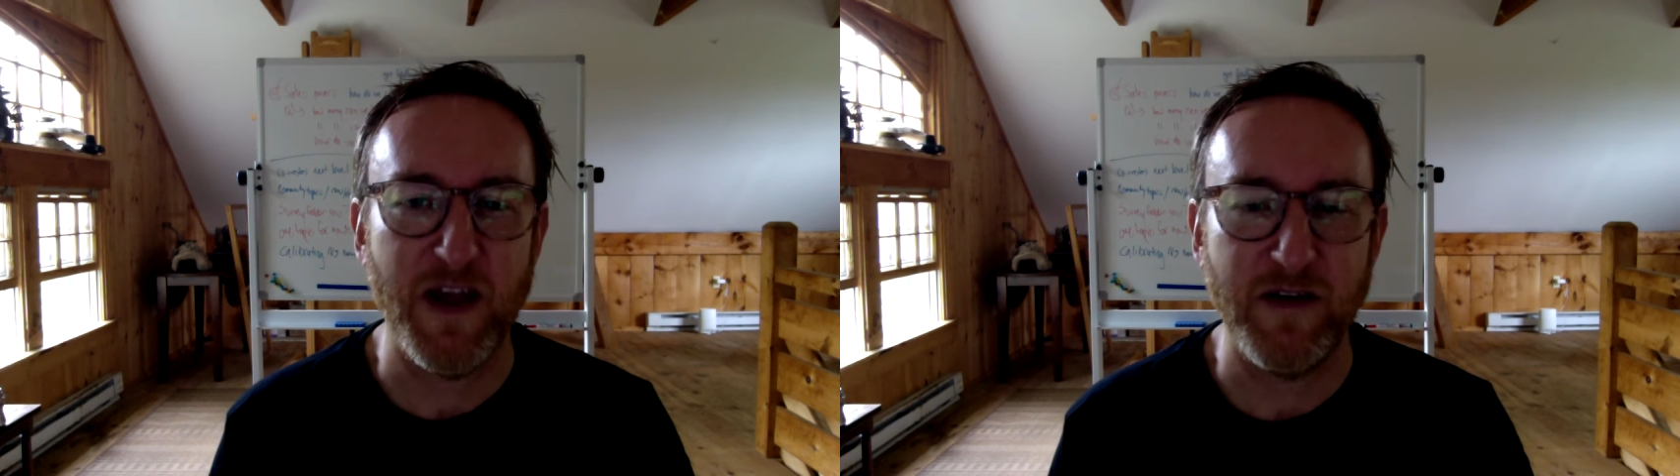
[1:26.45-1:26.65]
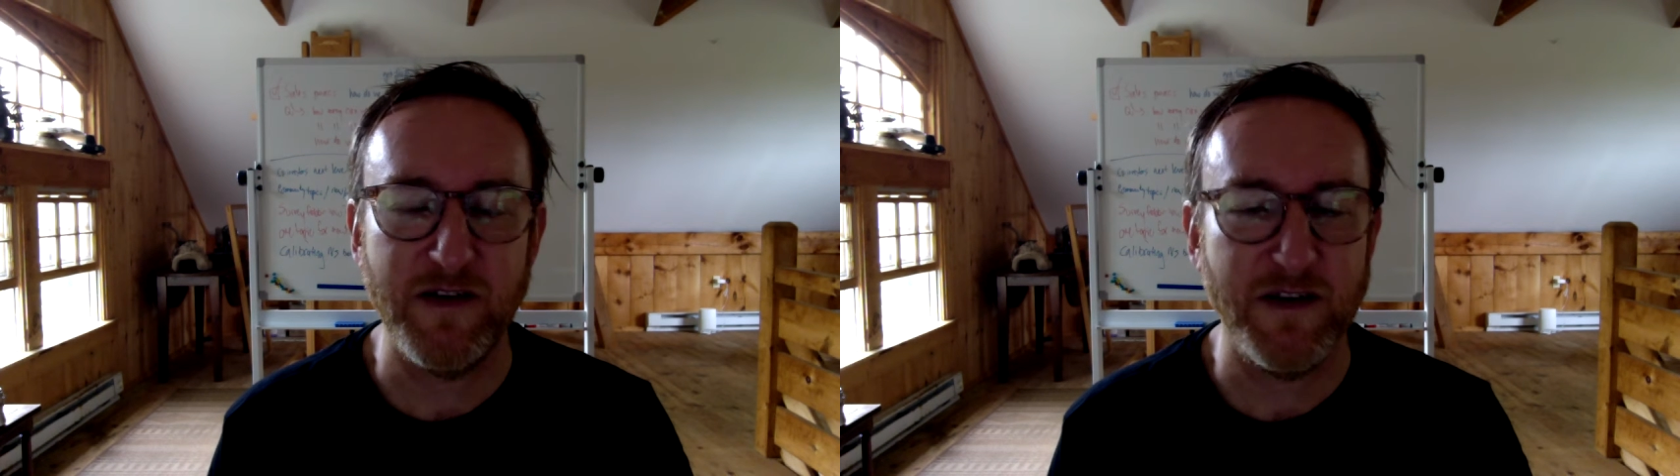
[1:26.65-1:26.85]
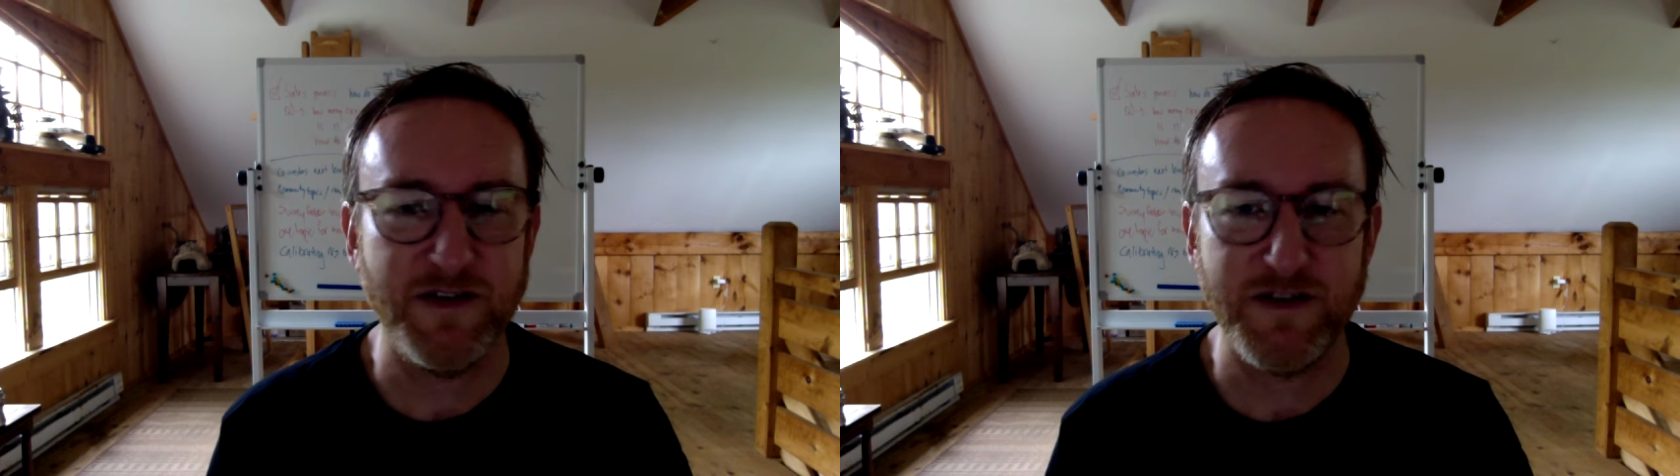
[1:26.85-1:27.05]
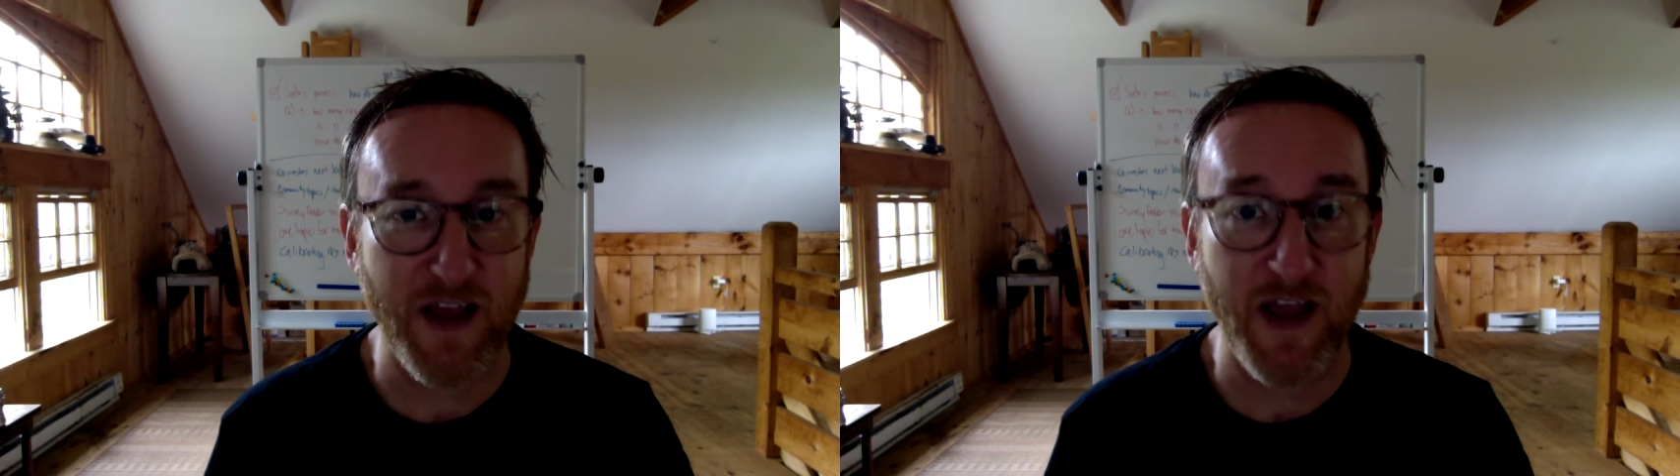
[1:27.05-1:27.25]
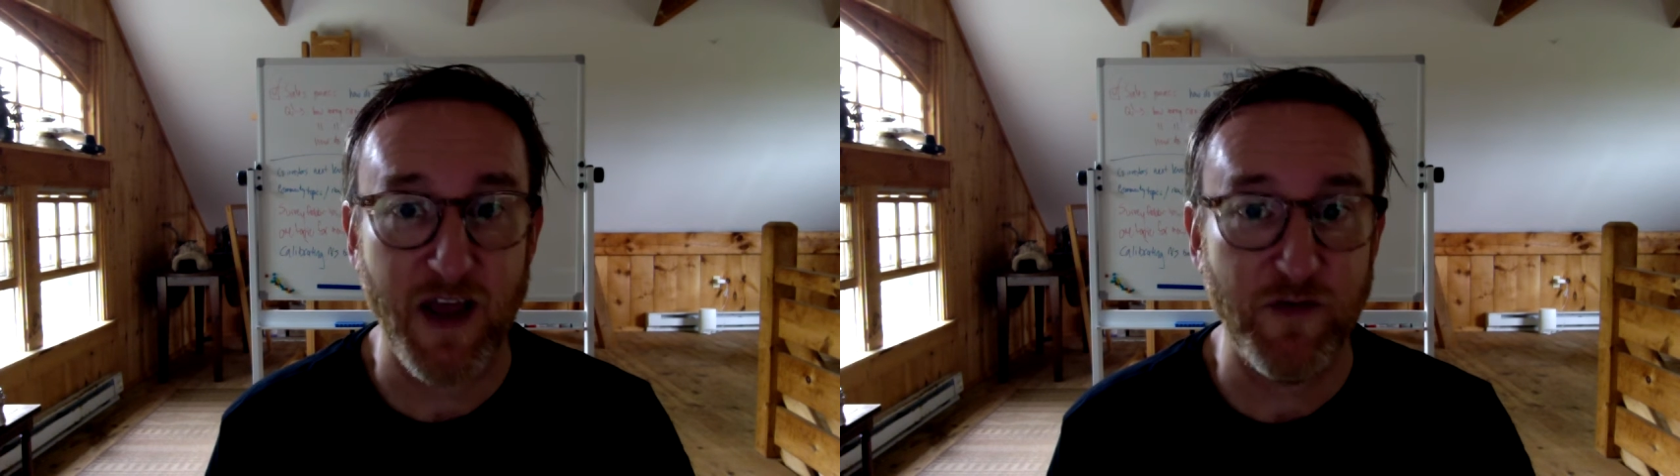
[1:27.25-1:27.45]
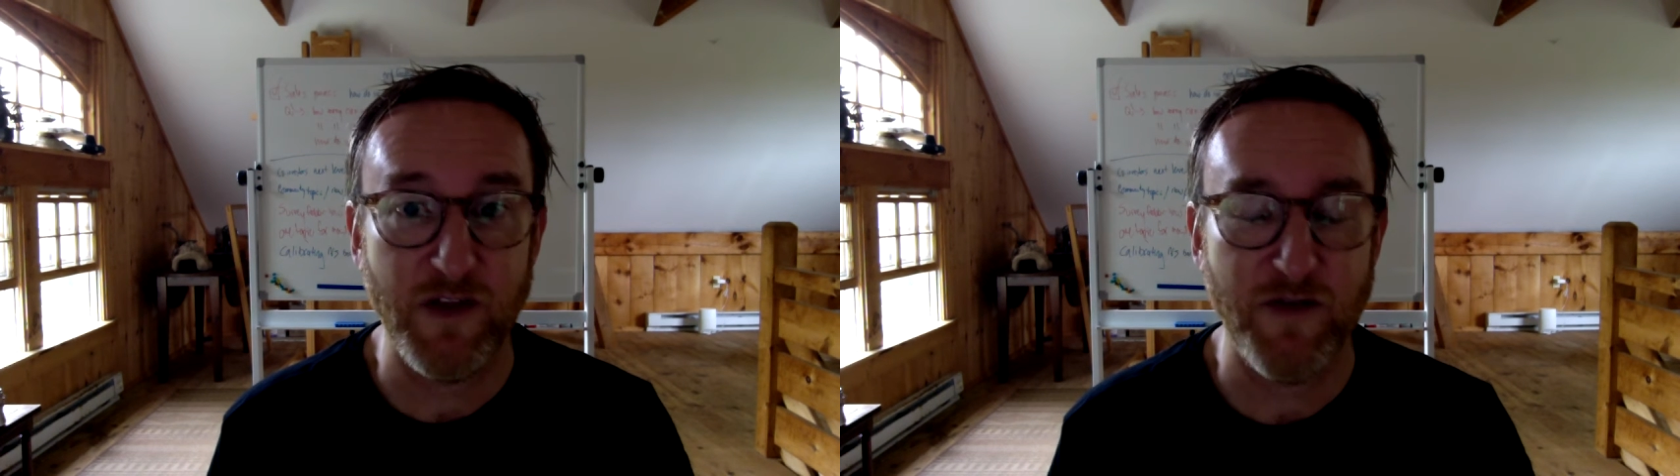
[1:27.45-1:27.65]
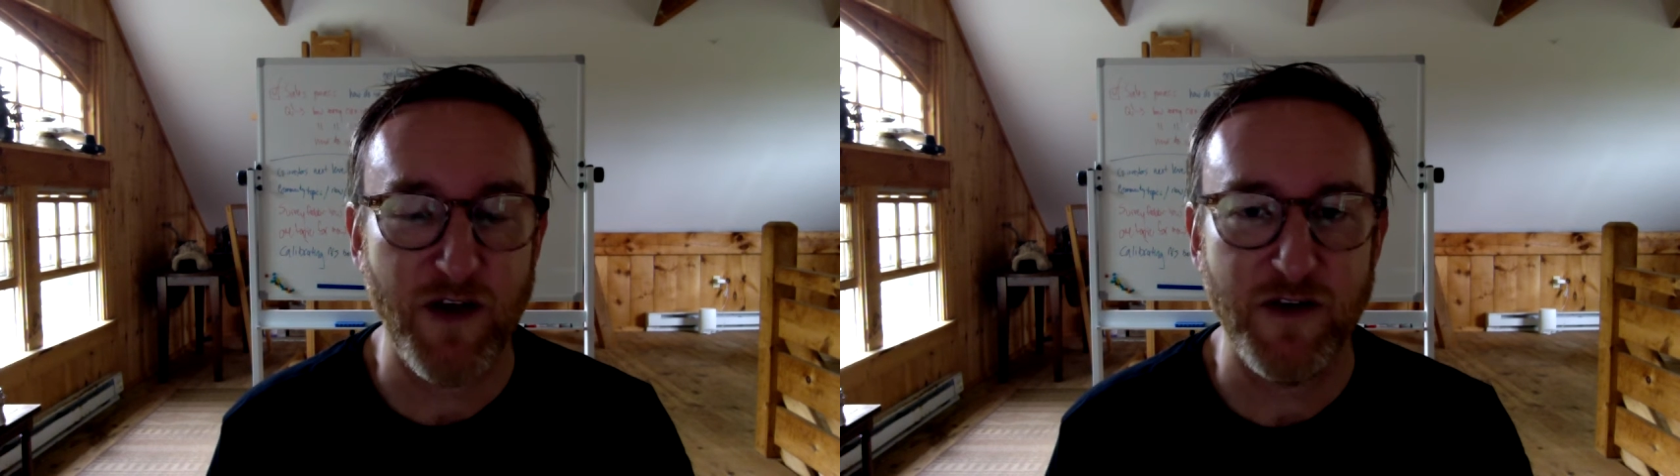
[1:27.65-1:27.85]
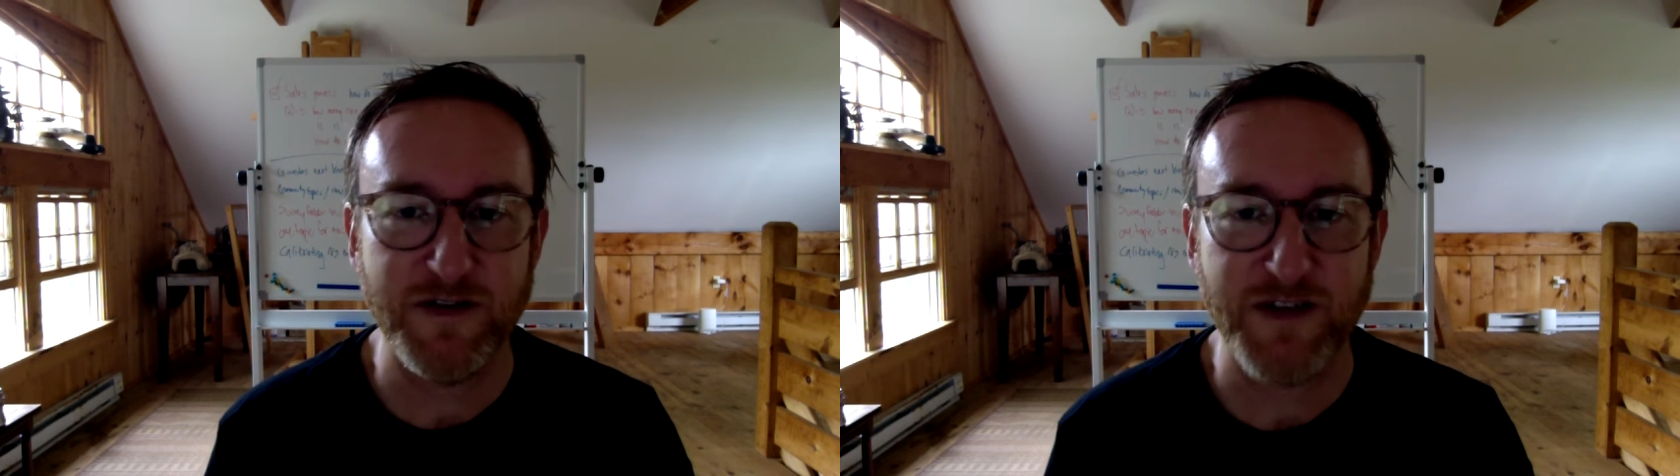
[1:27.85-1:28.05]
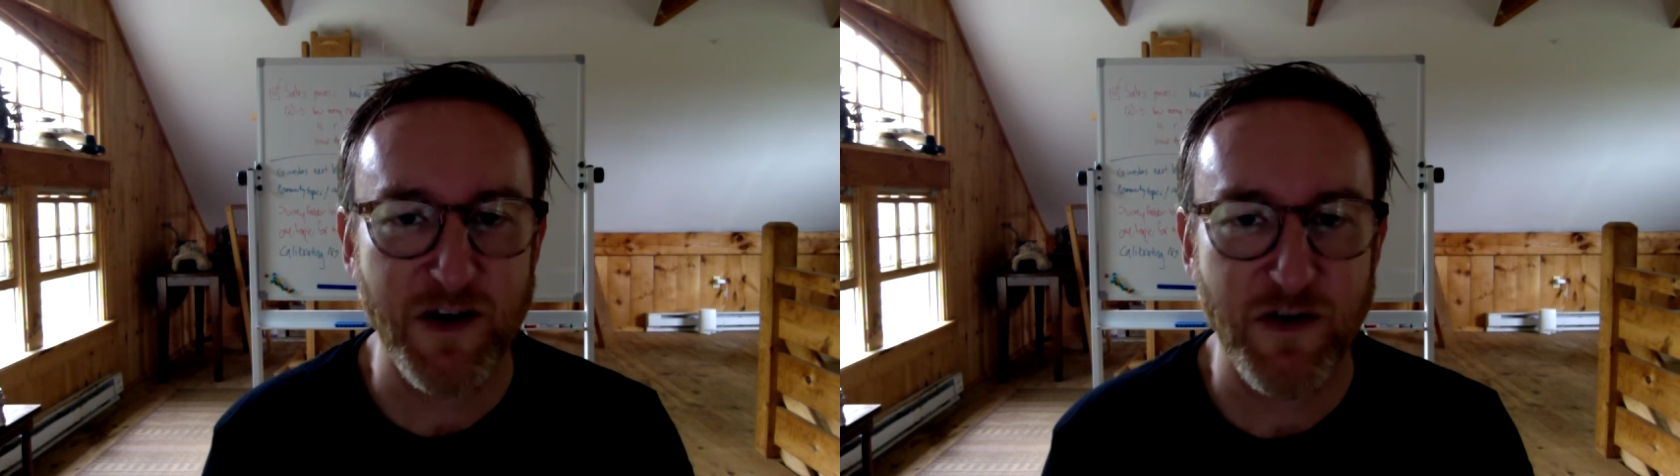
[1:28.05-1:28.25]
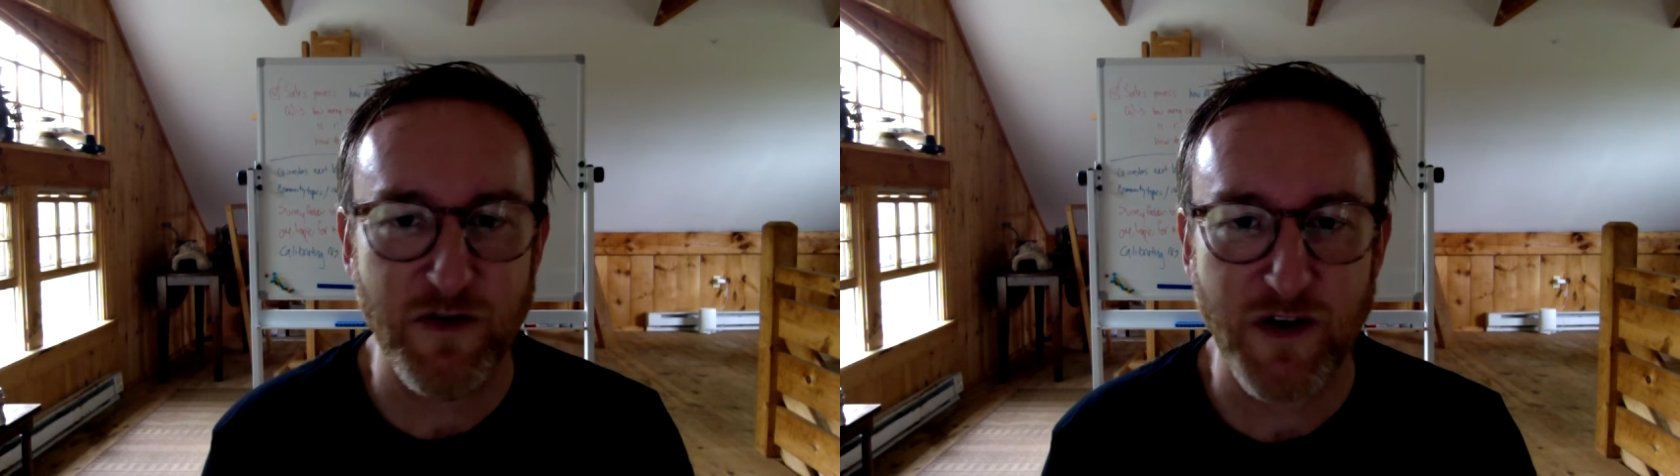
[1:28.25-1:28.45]
and just a handful of others 10
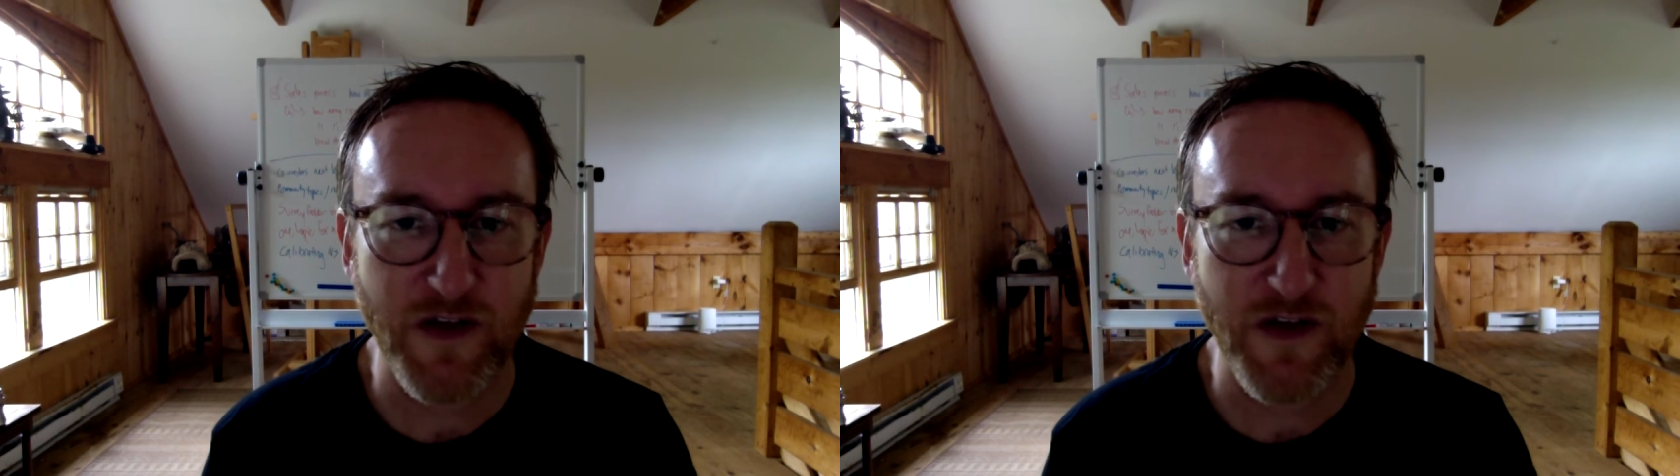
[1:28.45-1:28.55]
years ago